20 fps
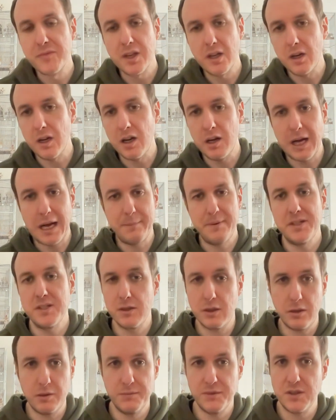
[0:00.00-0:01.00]
Happy to
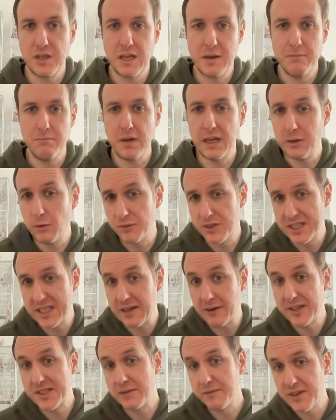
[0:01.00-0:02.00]
answer them. And obviously
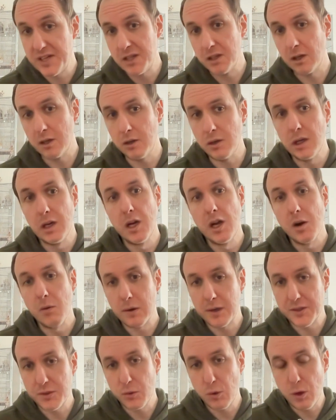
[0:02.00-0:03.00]
there is a video
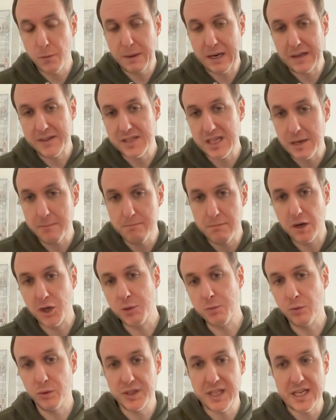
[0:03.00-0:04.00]
where I talk about it in much
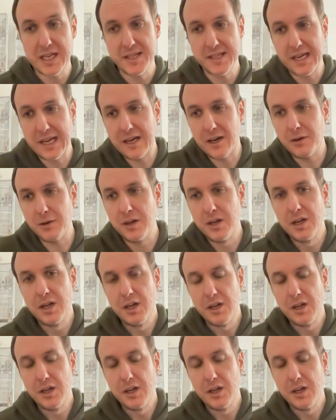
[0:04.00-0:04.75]
more detail,